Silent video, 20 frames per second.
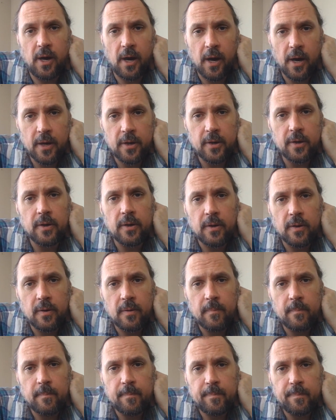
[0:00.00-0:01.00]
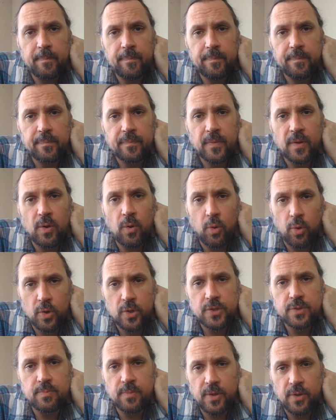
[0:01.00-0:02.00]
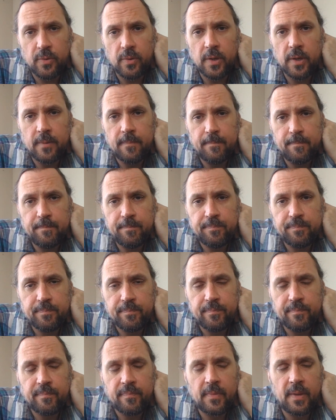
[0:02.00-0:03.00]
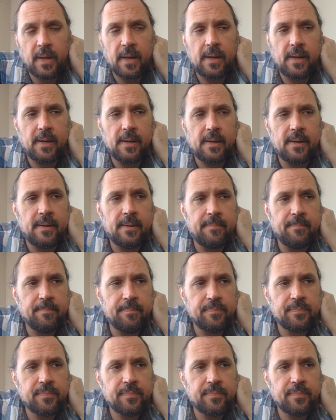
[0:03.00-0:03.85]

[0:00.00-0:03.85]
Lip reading: utter horse manure, and